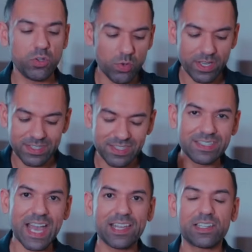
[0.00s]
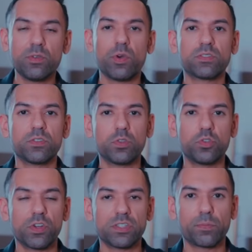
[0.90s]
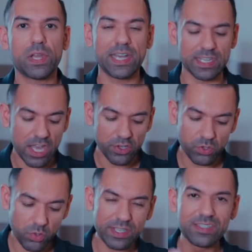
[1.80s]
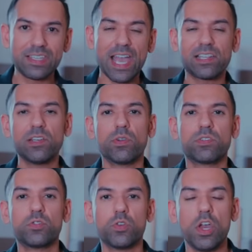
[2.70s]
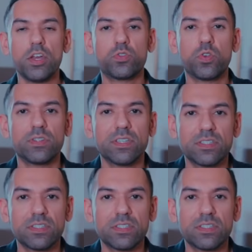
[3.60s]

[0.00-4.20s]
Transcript: know exactly what to do during the planning. You know exactly what to do during the